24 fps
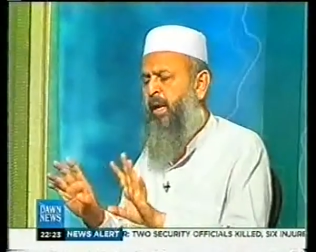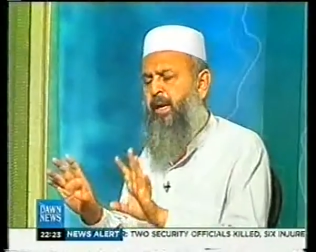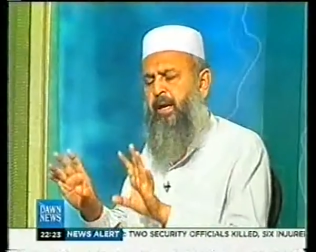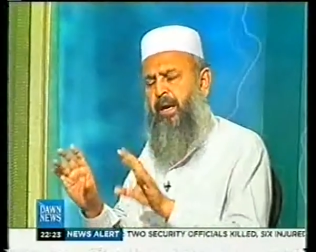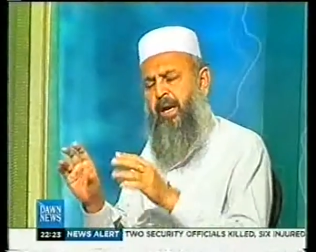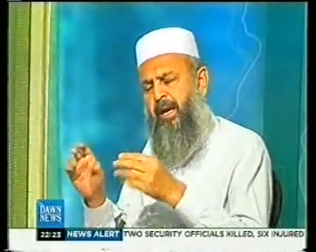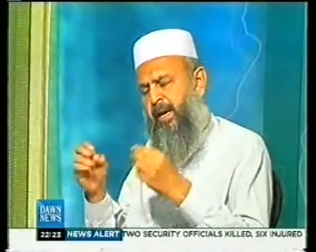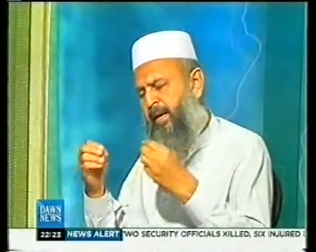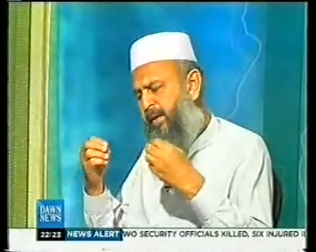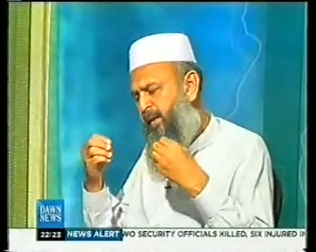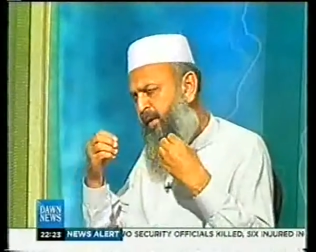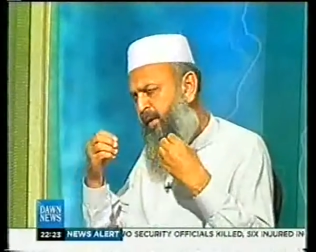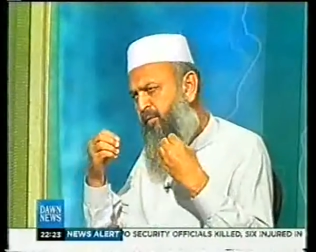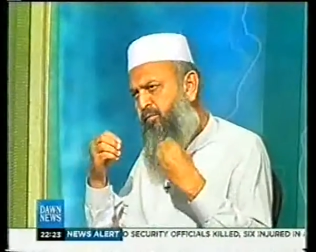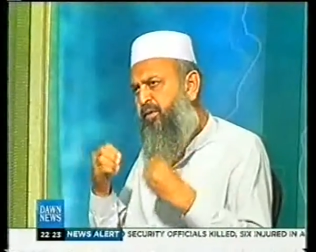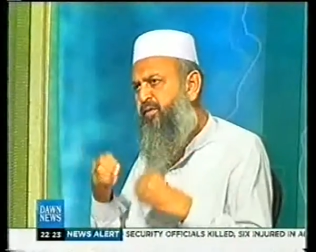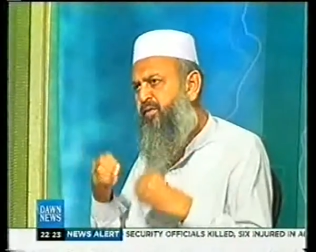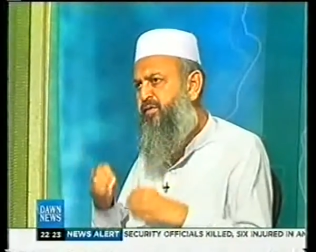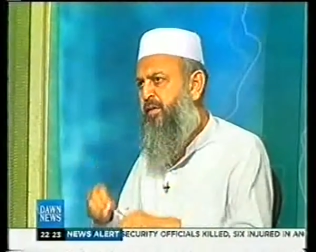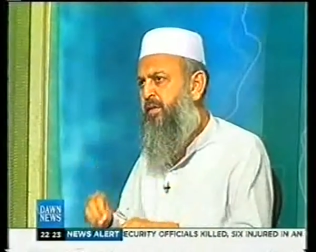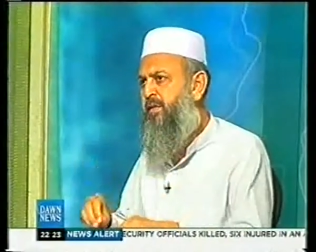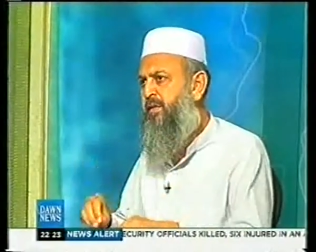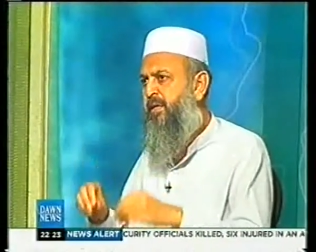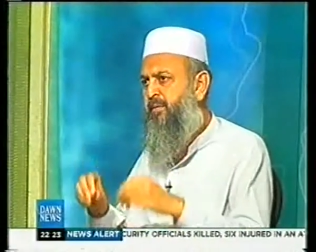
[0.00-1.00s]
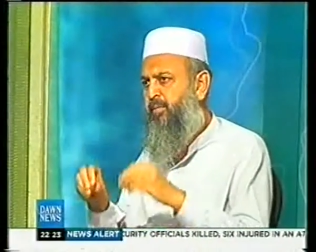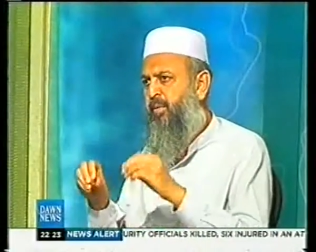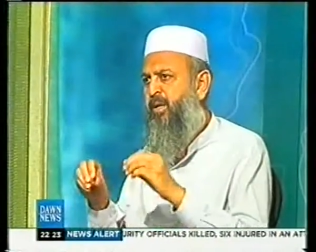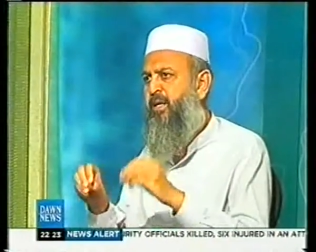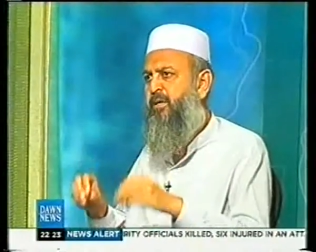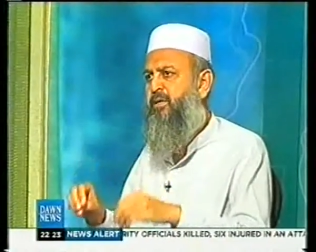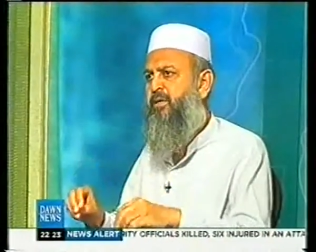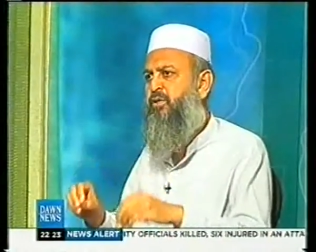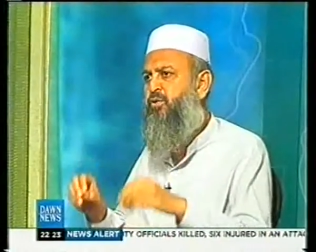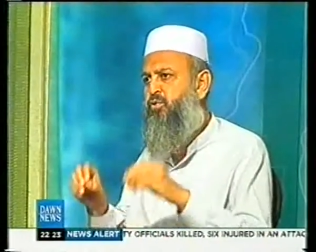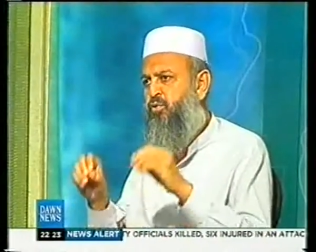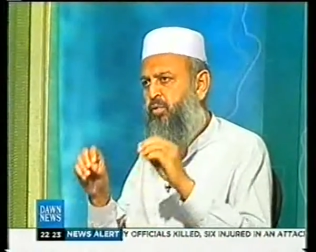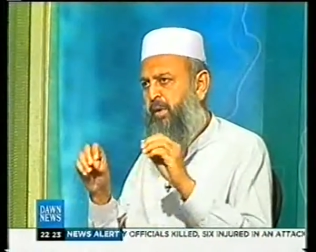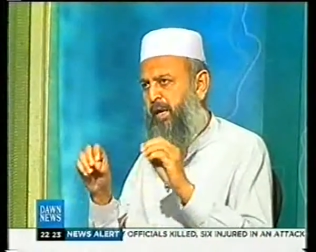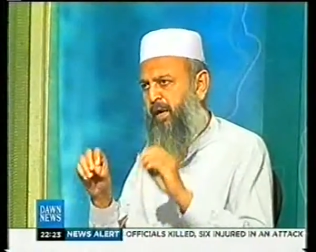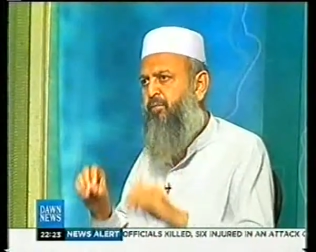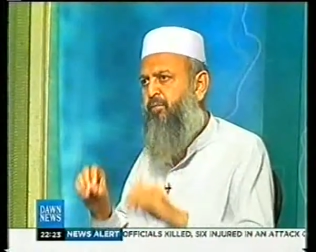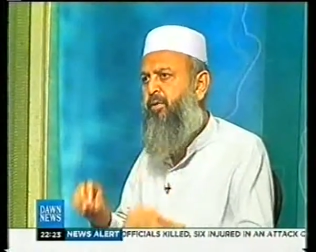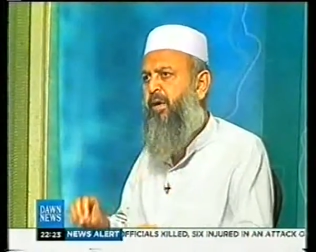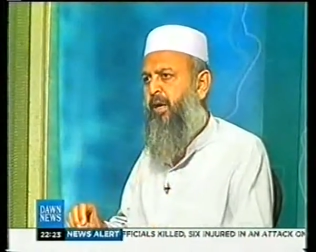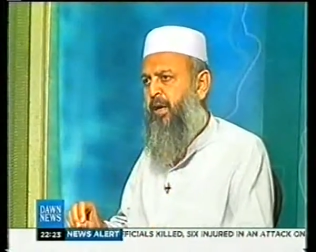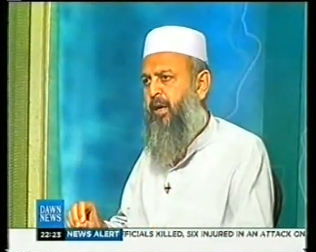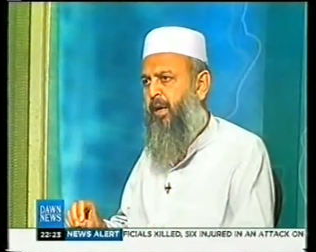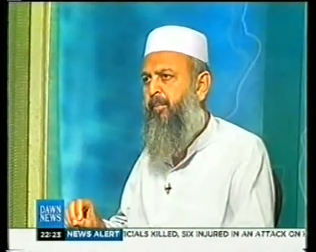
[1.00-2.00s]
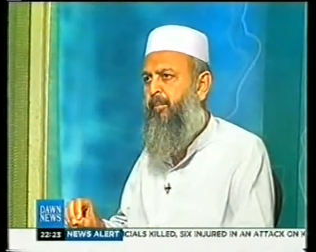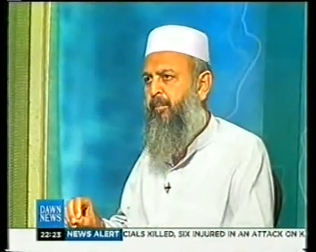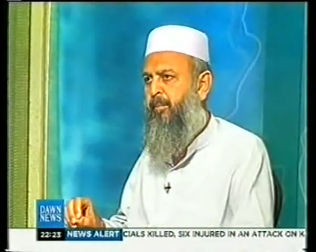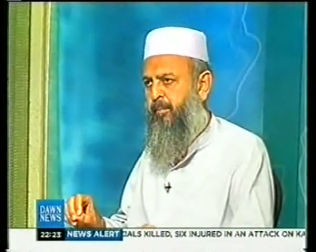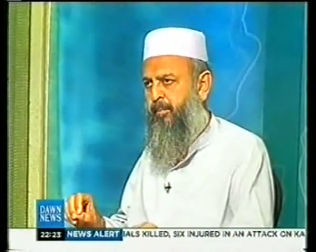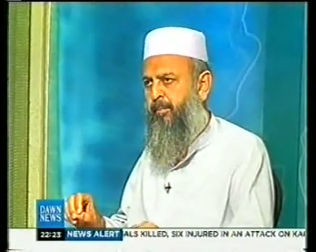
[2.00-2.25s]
I never say that military should ever come.